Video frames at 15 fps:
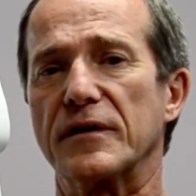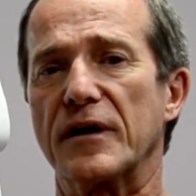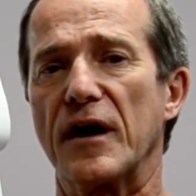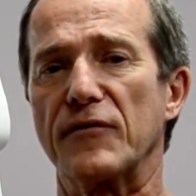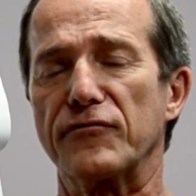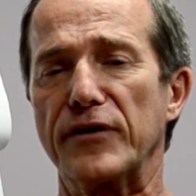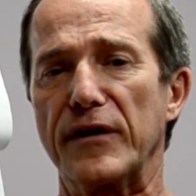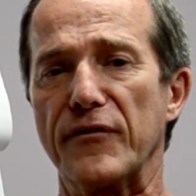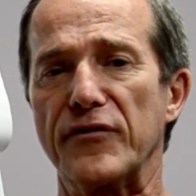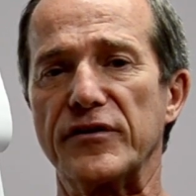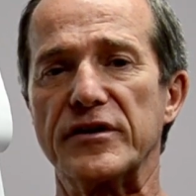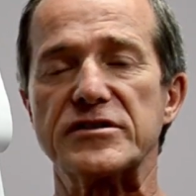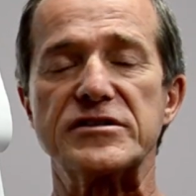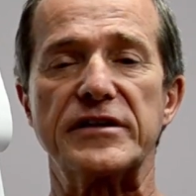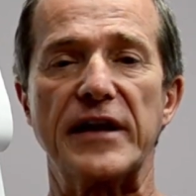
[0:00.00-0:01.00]
covering of the
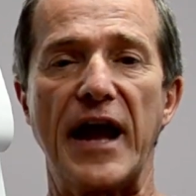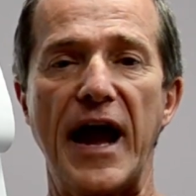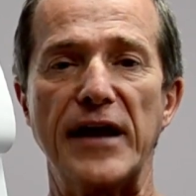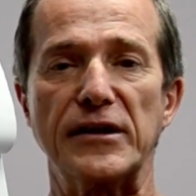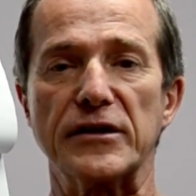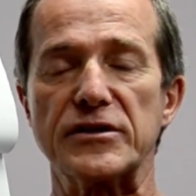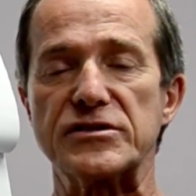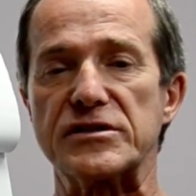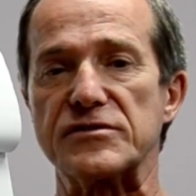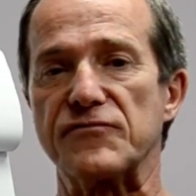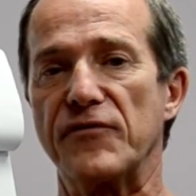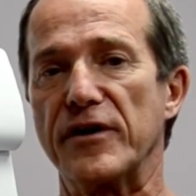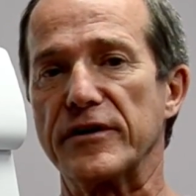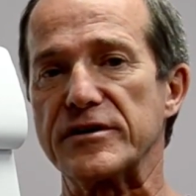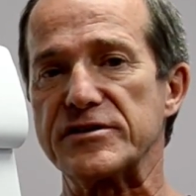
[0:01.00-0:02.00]
disc, the annulus is
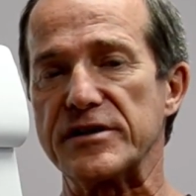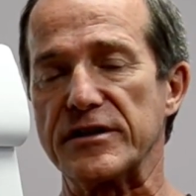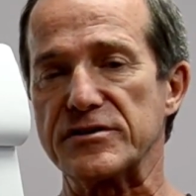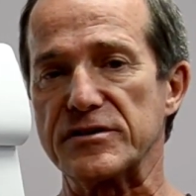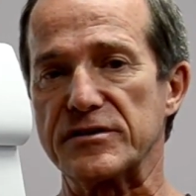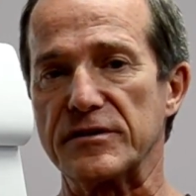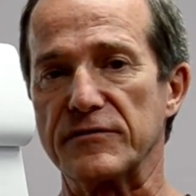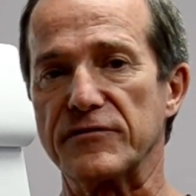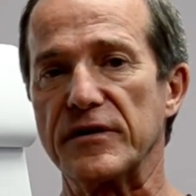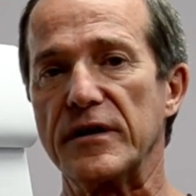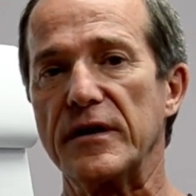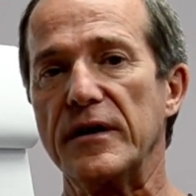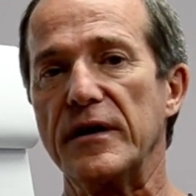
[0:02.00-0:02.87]
very sensitive,